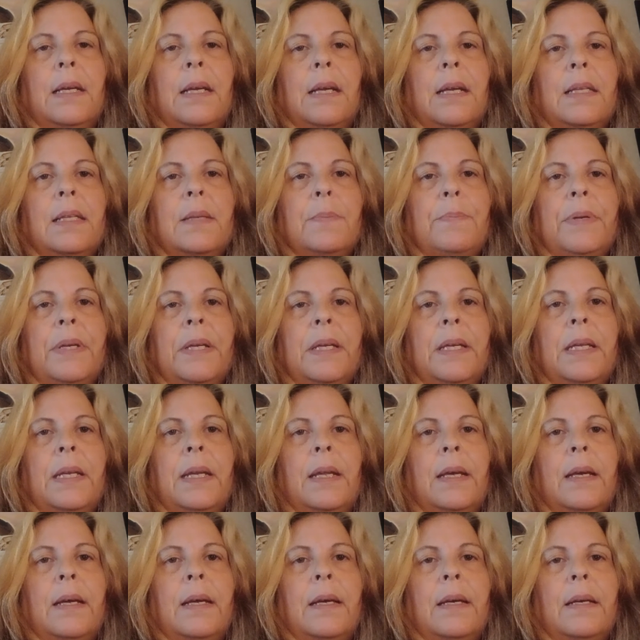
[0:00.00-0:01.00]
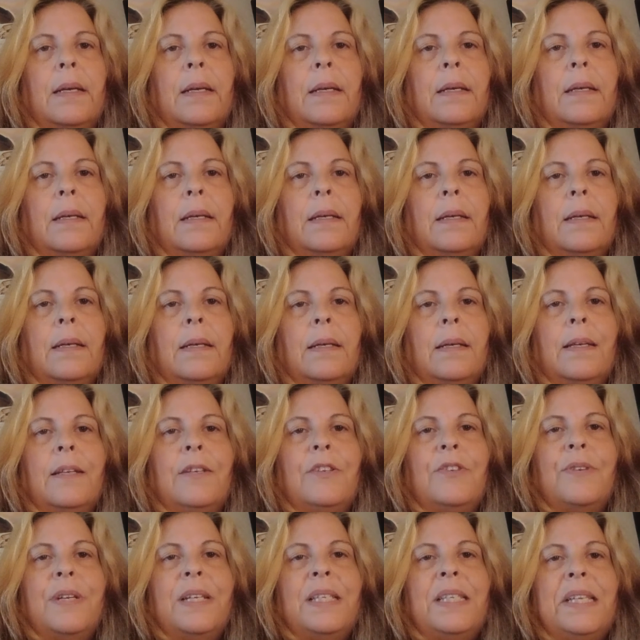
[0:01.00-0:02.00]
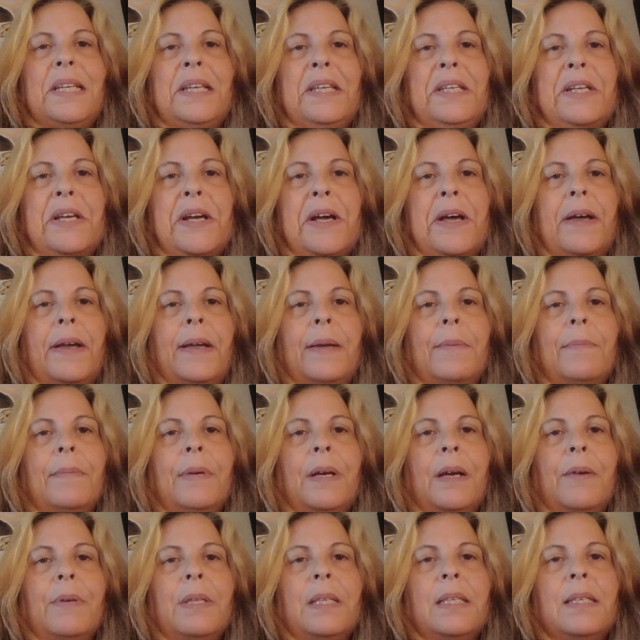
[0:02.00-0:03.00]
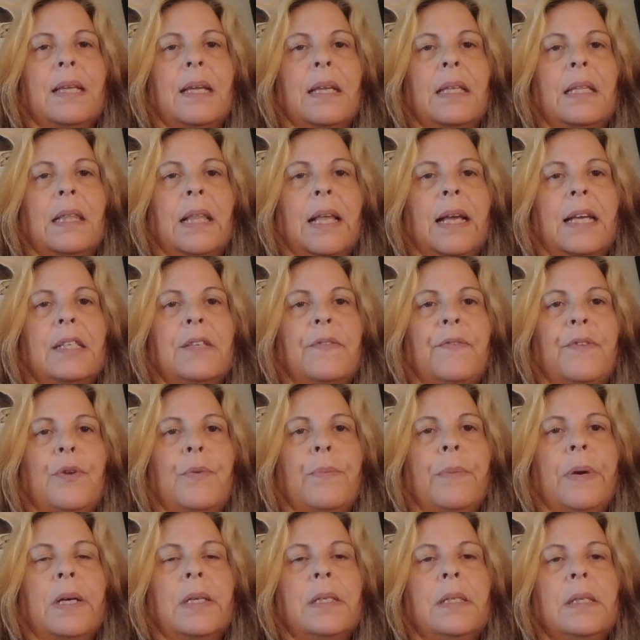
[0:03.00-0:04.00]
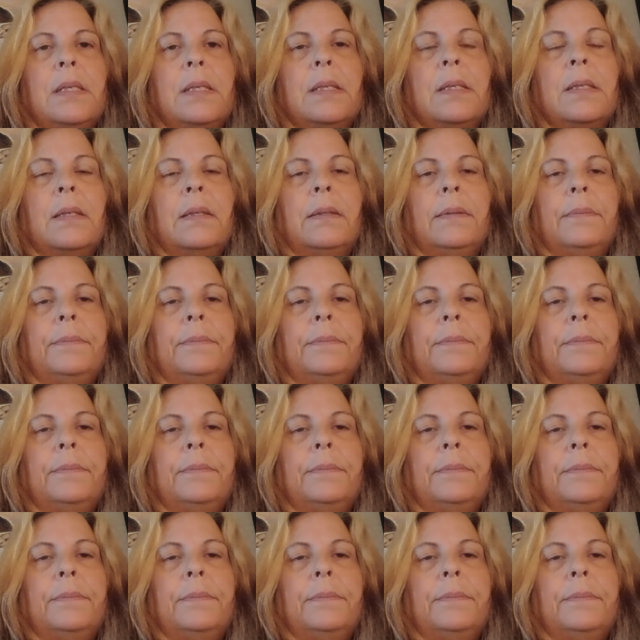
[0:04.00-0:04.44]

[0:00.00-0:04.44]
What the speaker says: It's been an interesting time, I would say, the last few months.